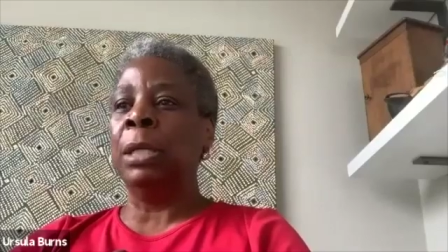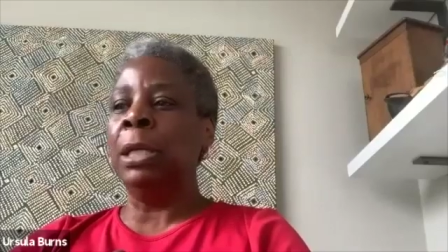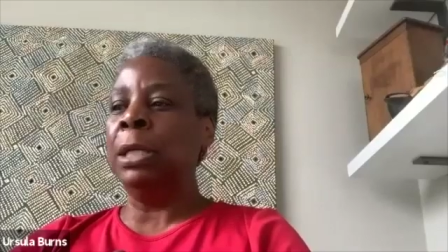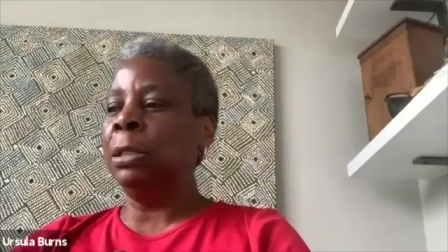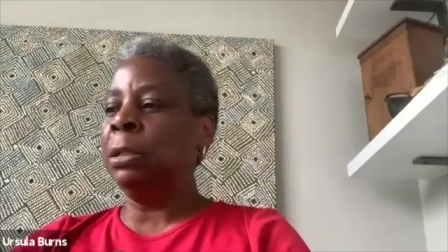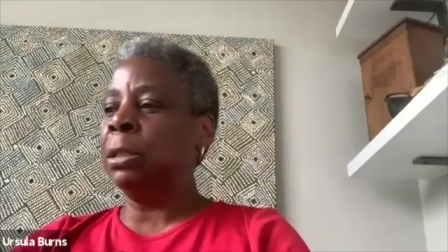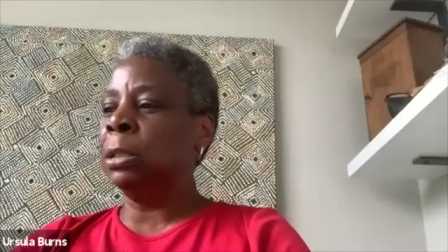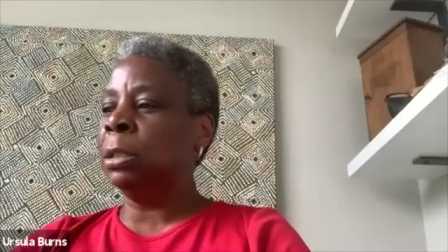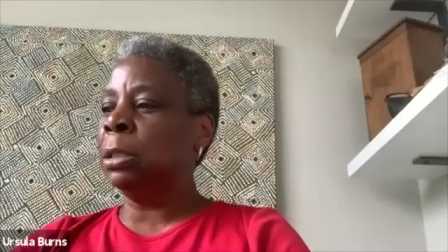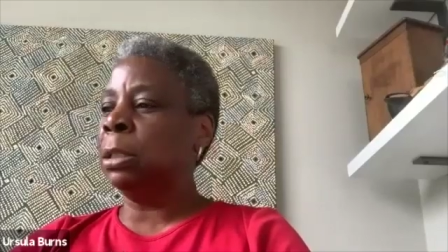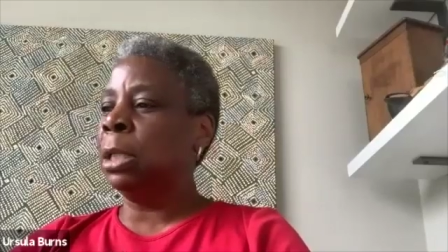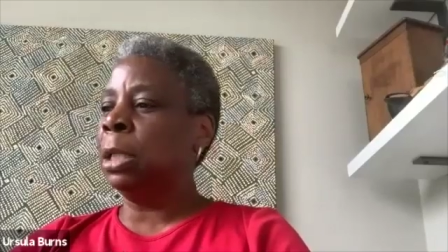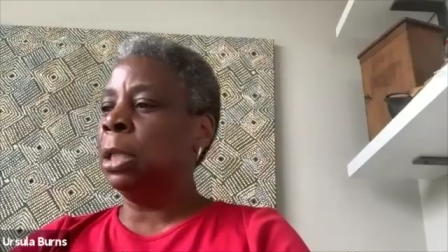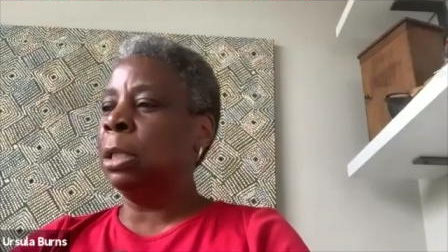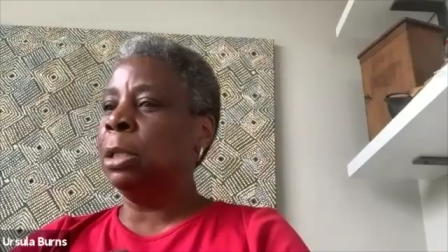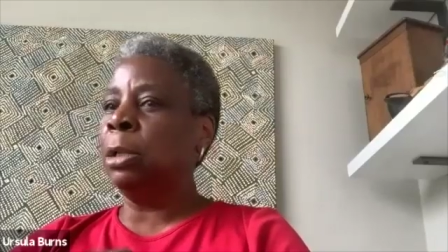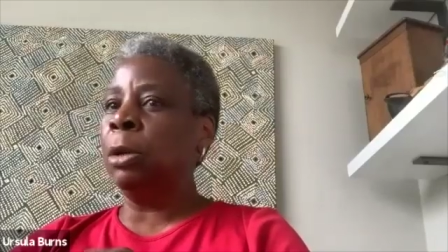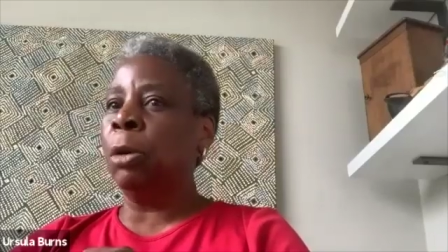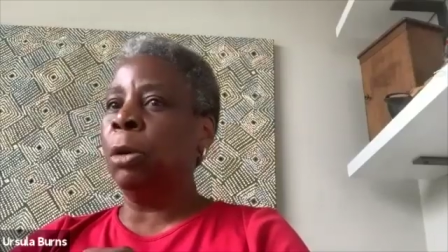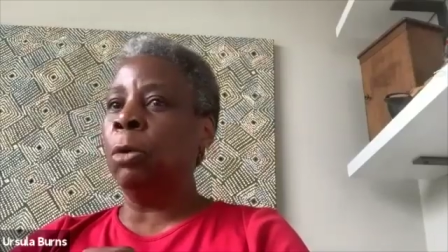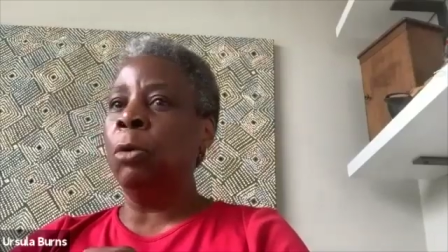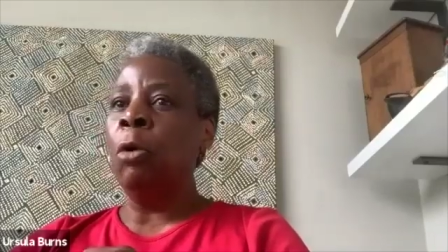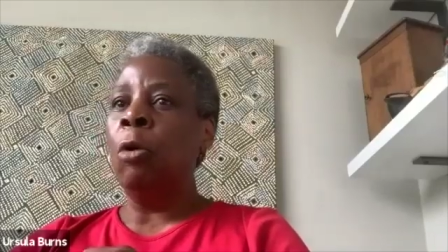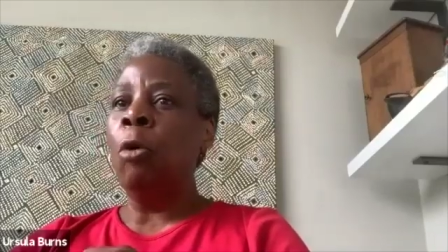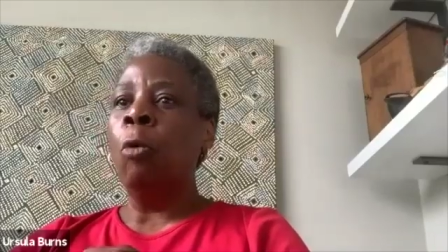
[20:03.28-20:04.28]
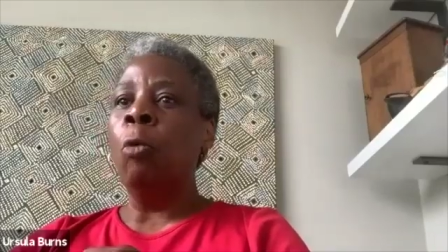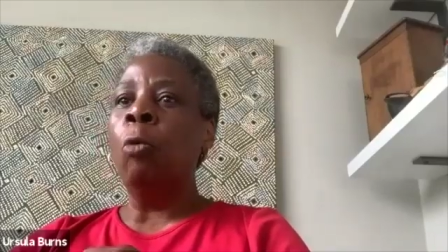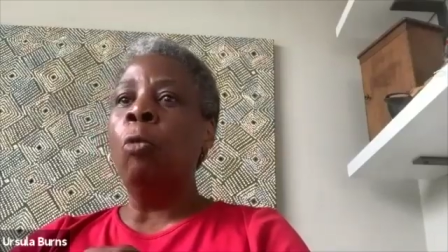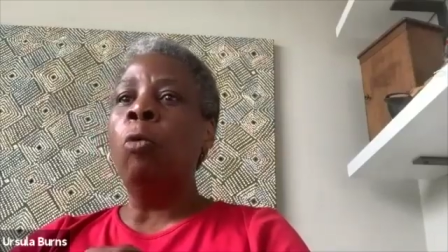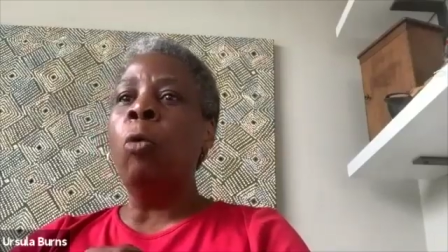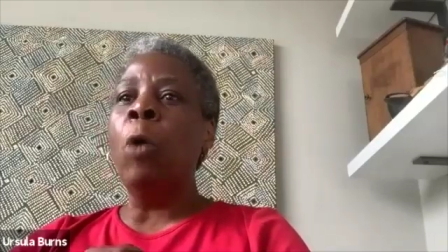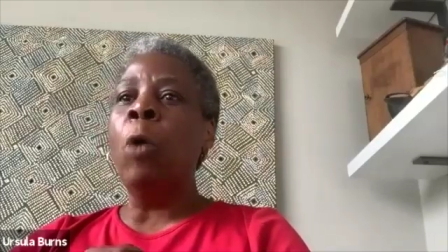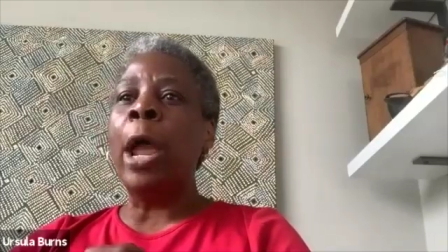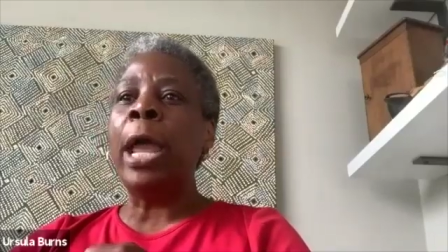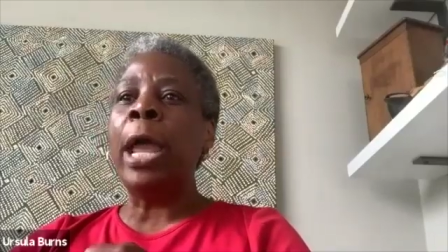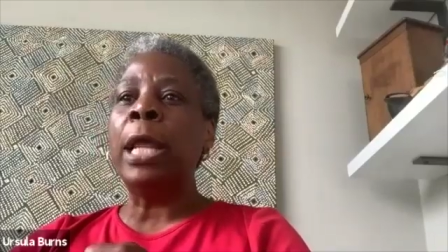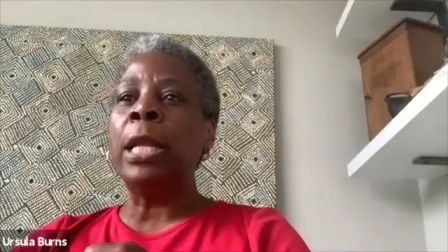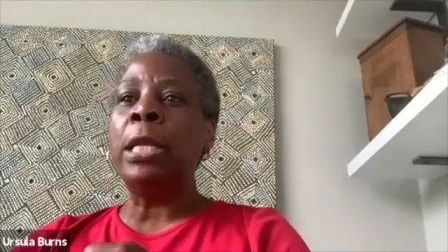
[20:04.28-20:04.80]
it's, you know,
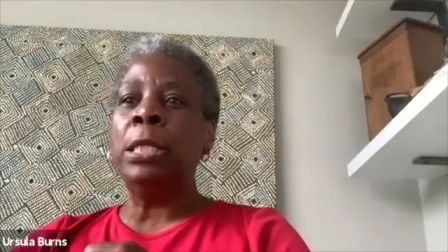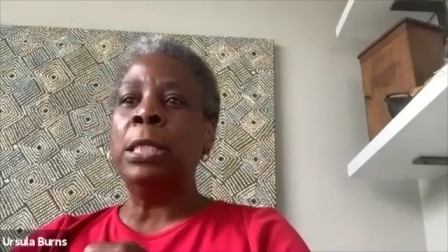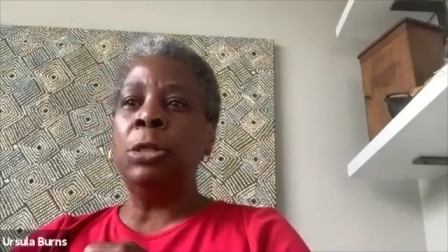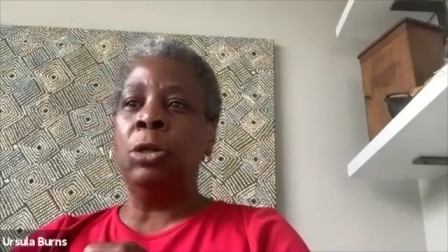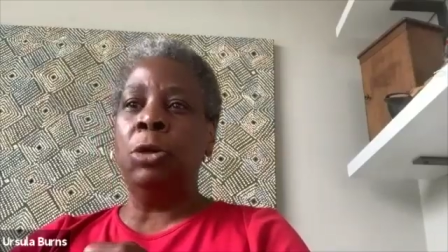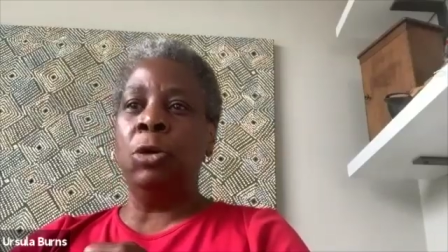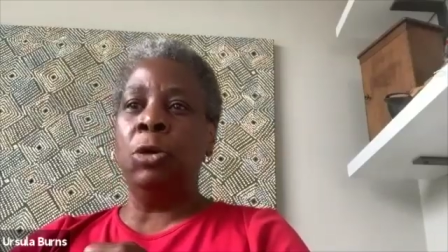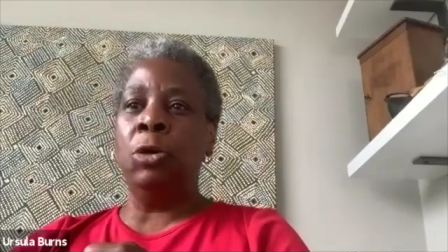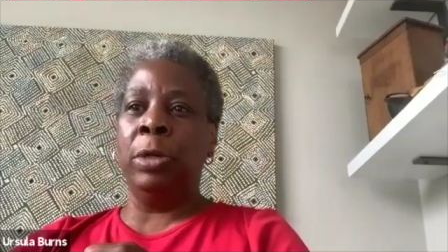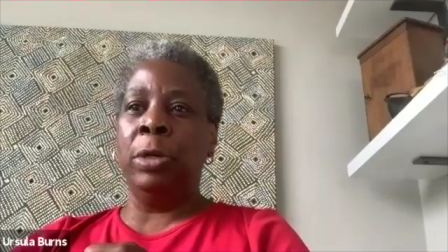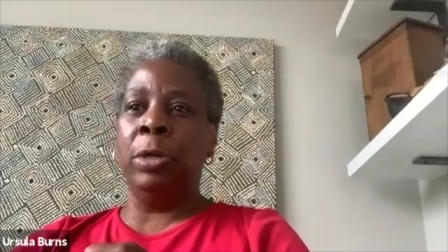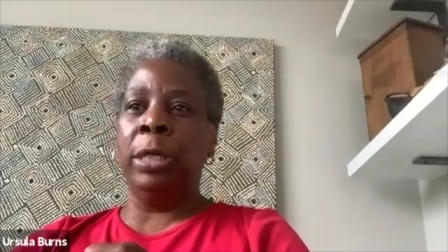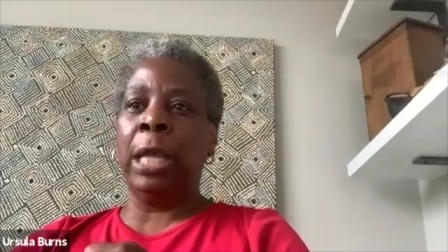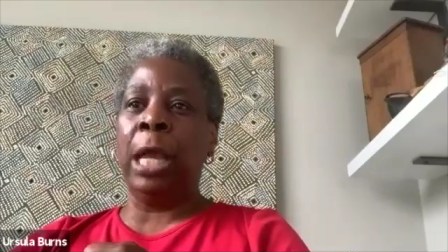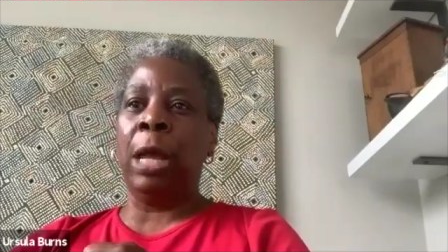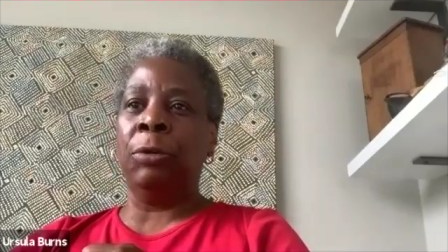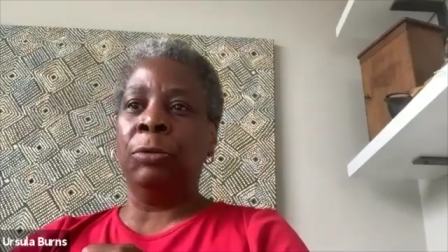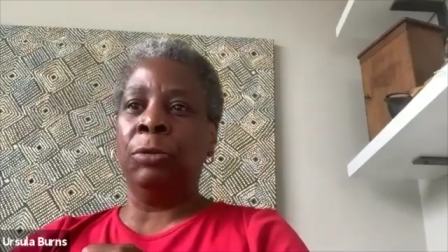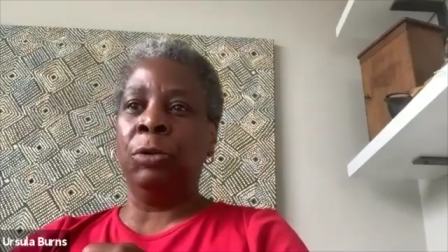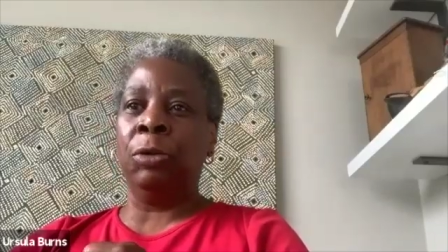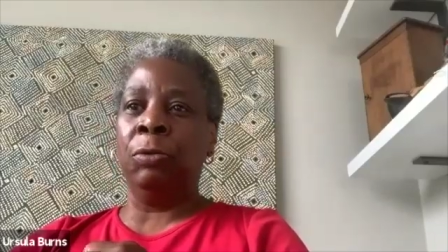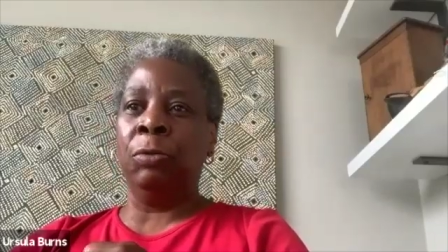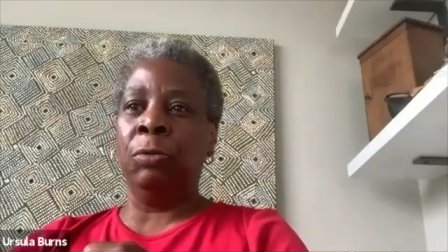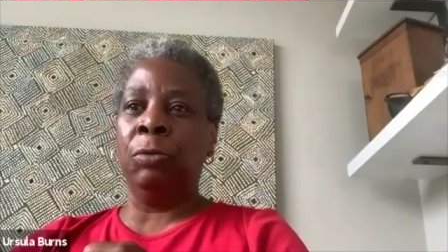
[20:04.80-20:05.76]
when you encounter